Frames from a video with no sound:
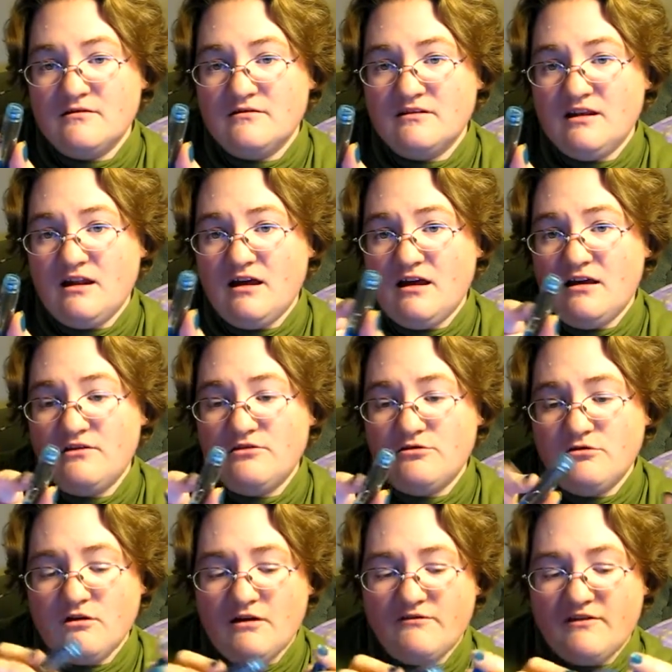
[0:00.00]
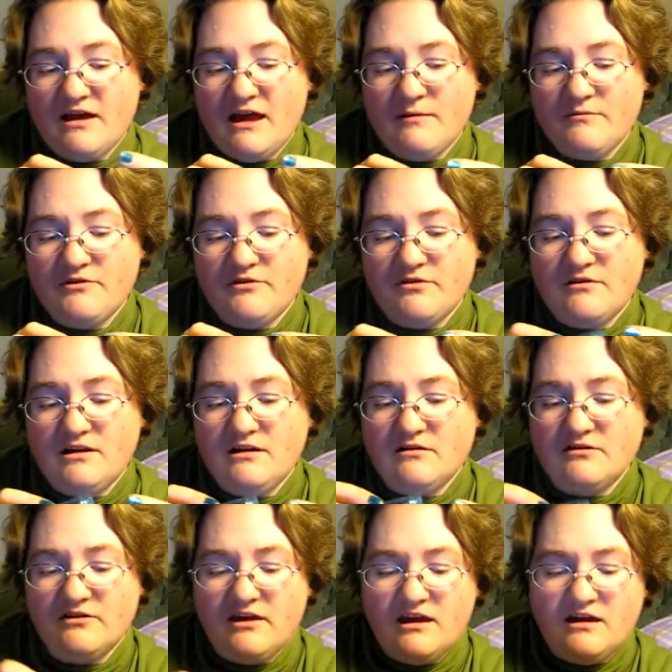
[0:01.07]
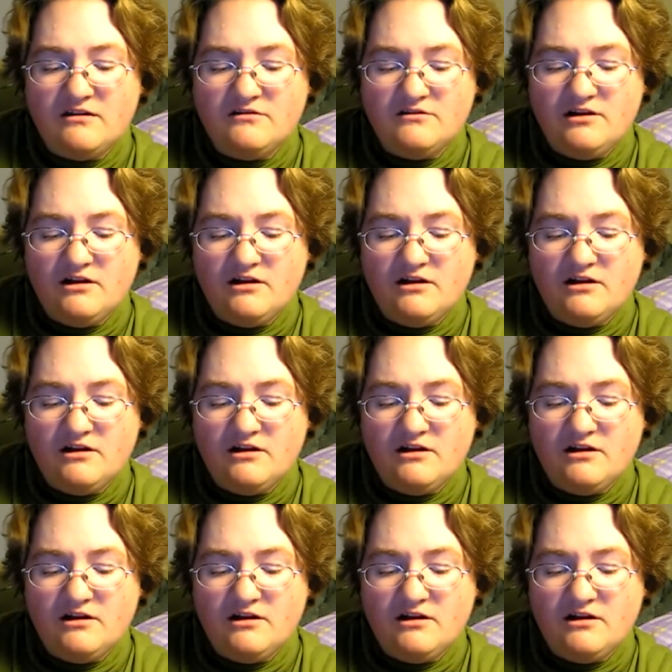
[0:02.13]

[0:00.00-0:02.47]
Ta-da, screw-off cap, so the needles can't,